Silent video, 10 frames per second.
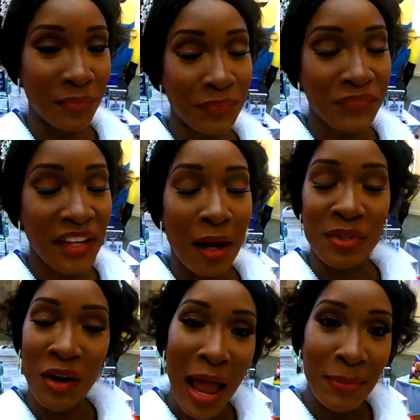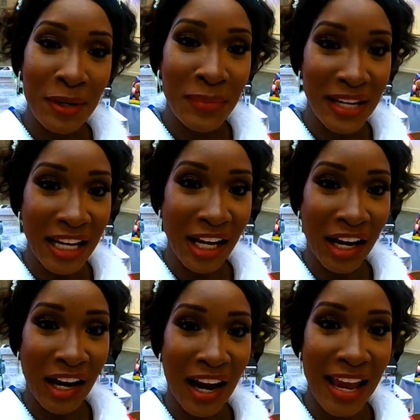I'm so happy to be
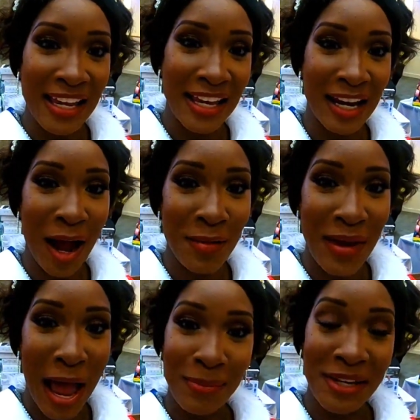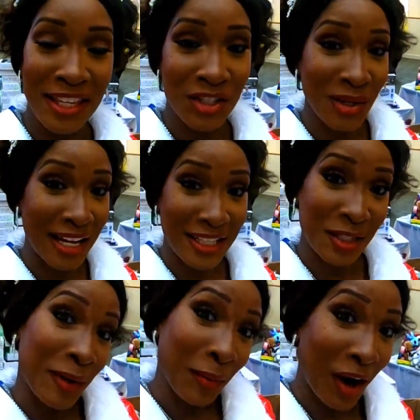here, and I'm happy that you guys
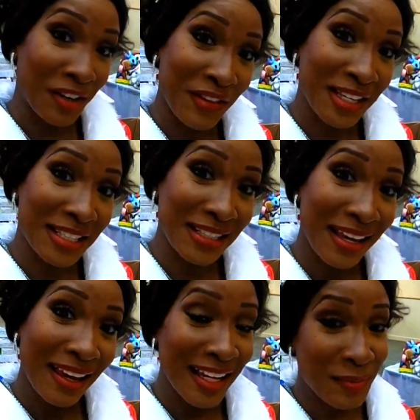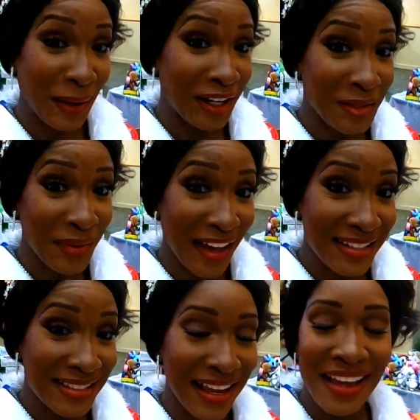get to be a part of this experience with
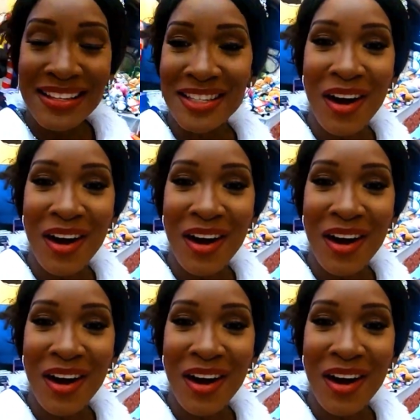us.